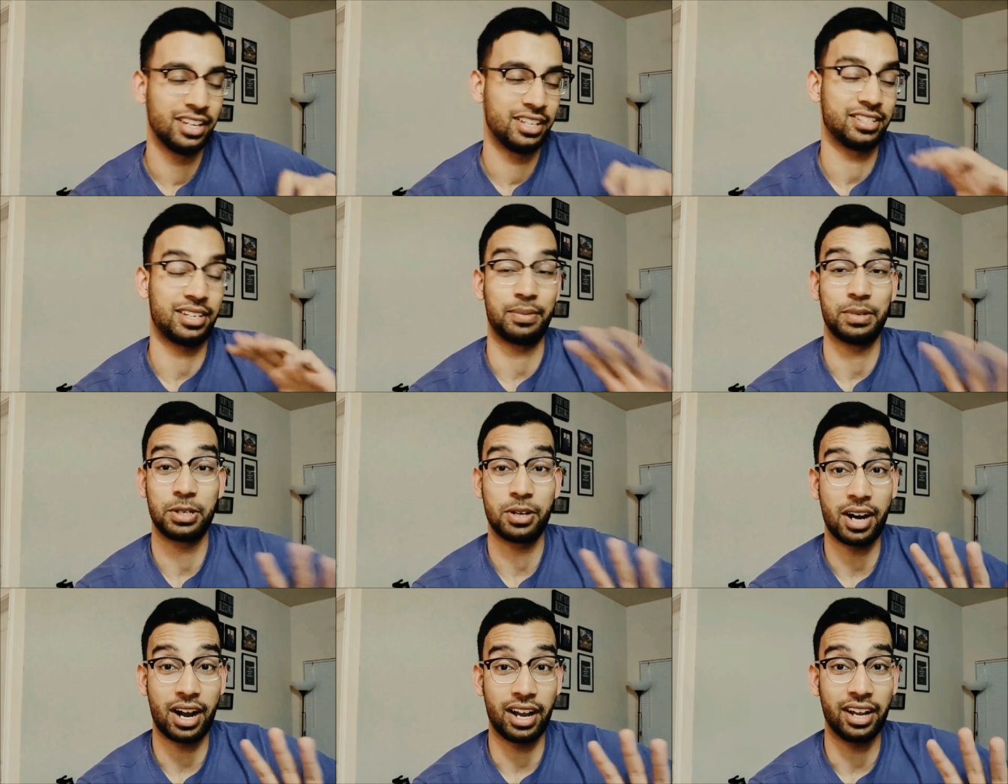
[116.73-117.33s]
So
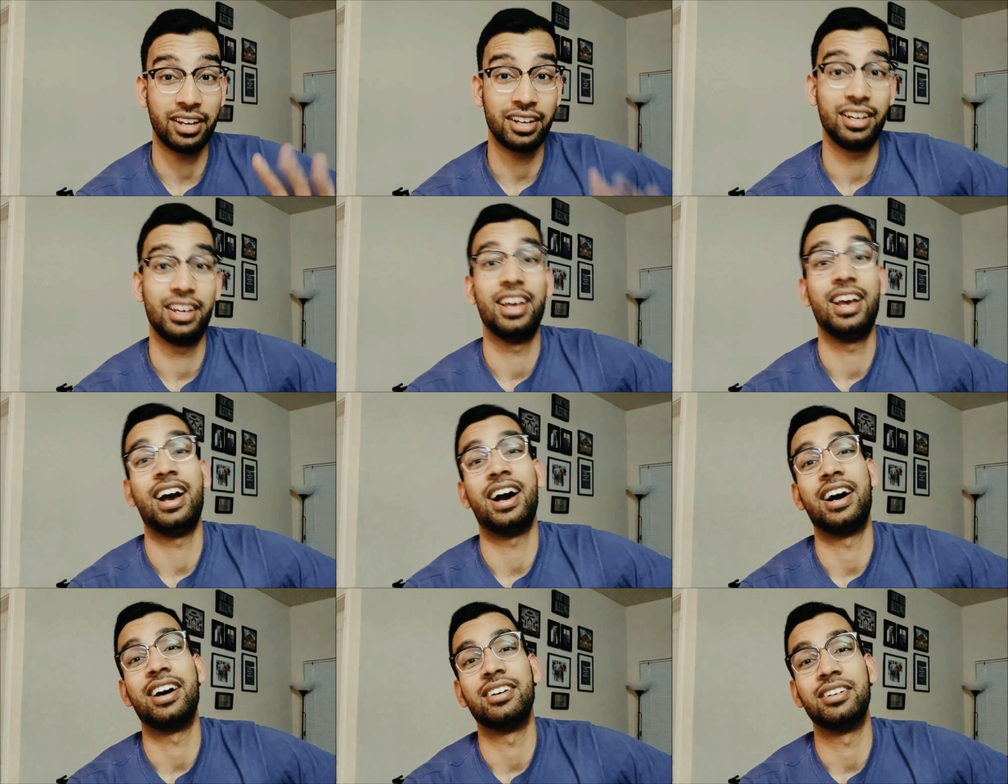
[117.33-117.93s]
I'm trying,
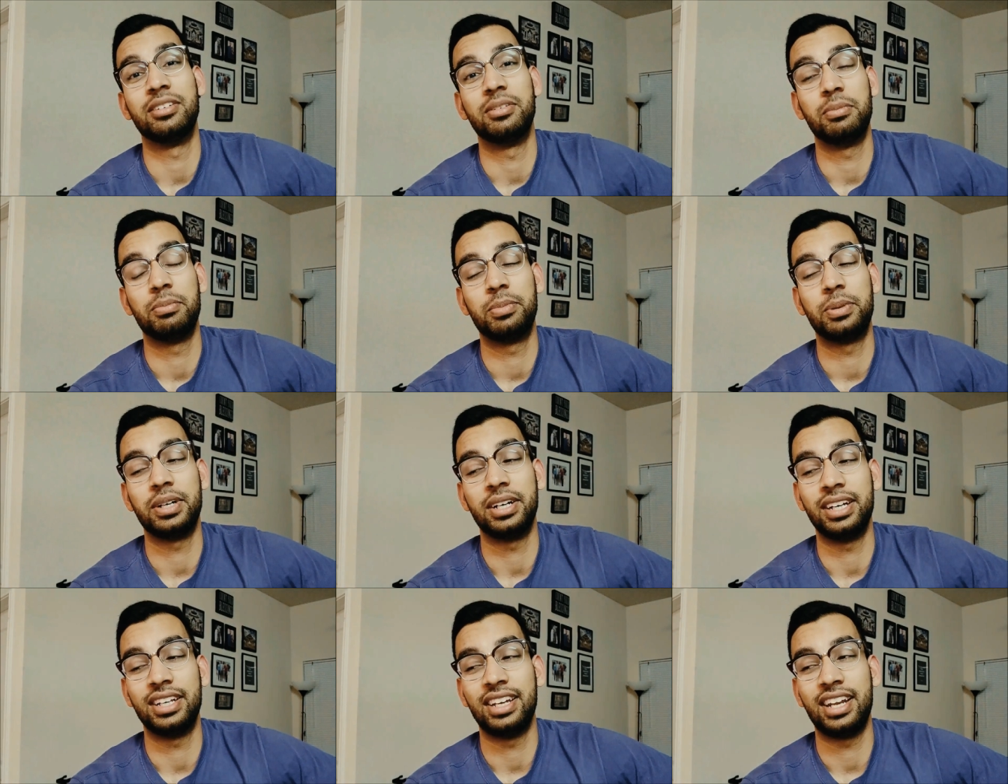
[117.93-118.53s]
um,
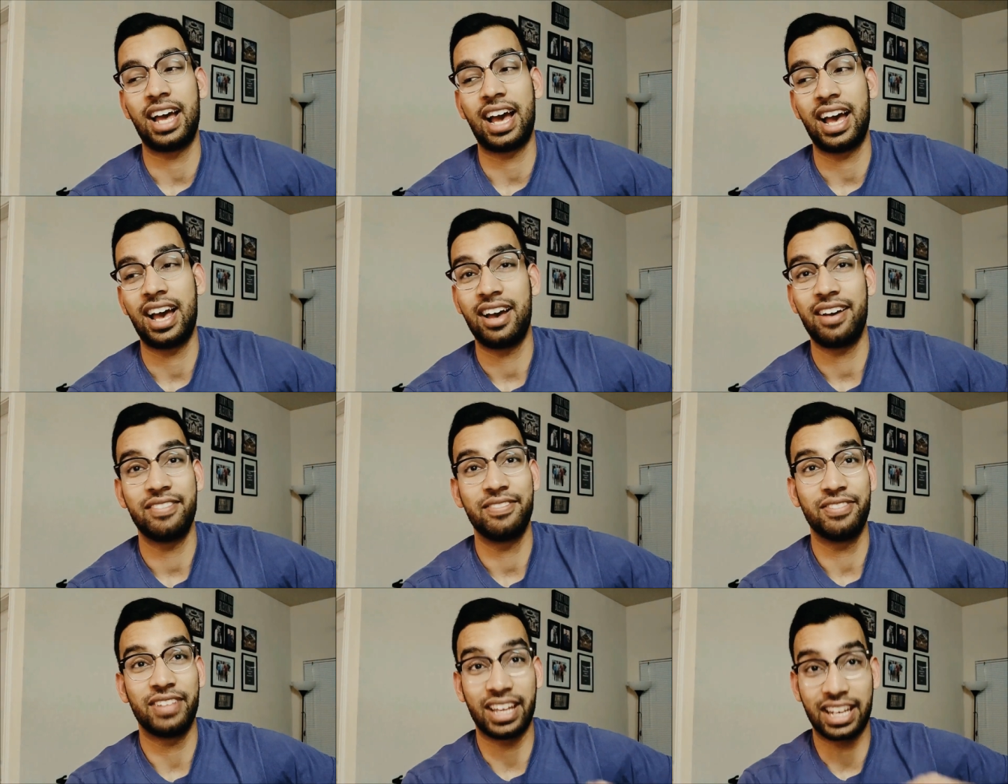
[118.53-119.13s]
but I
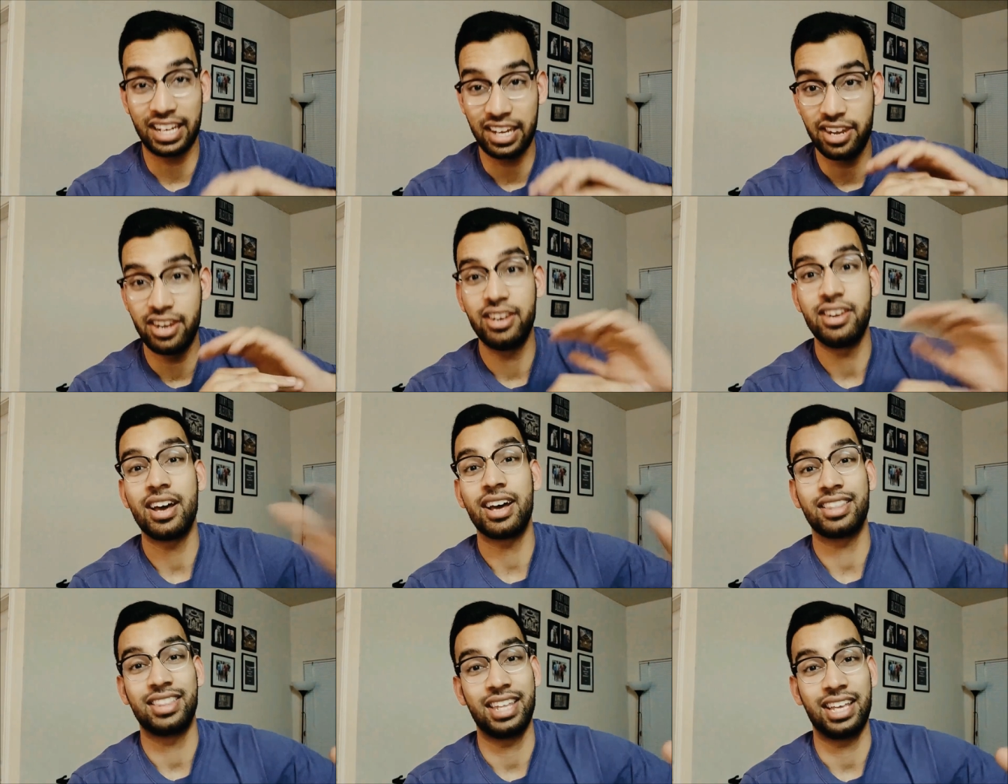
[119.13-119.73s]
have like
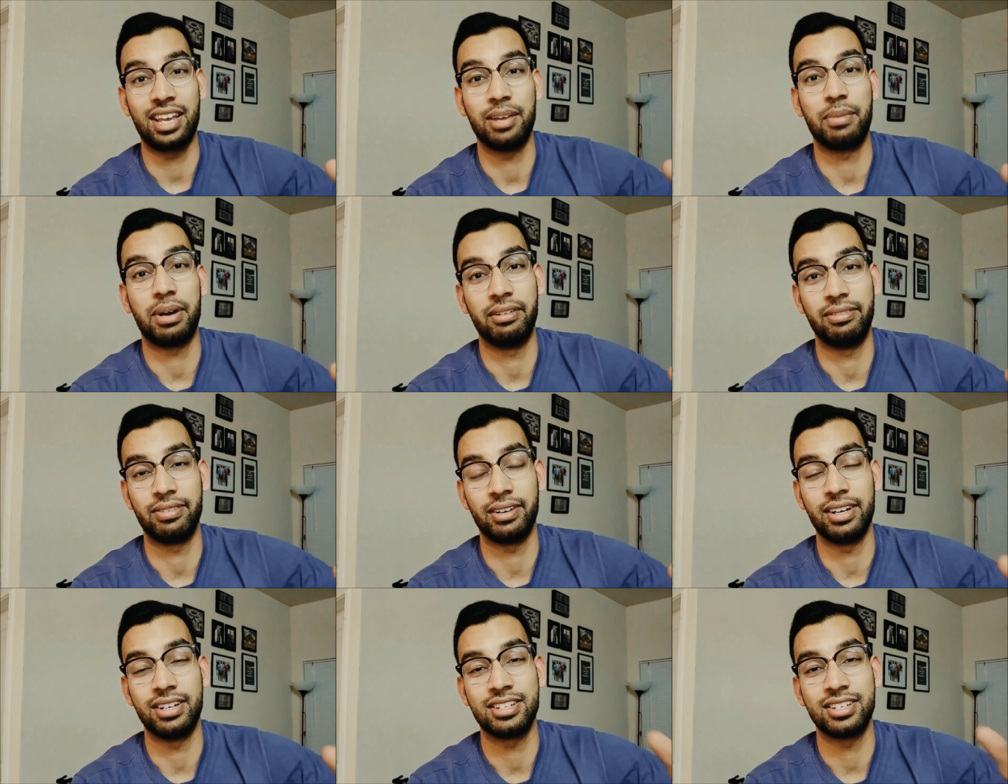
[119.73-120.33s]
nothing in my
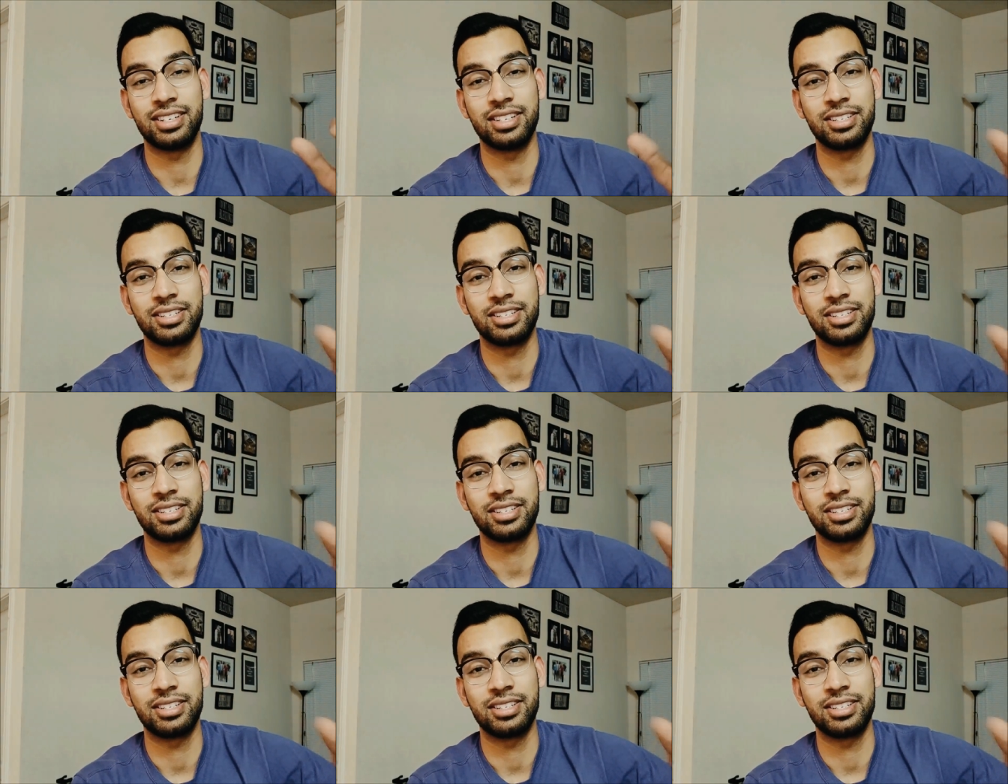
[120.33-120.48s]
fridge.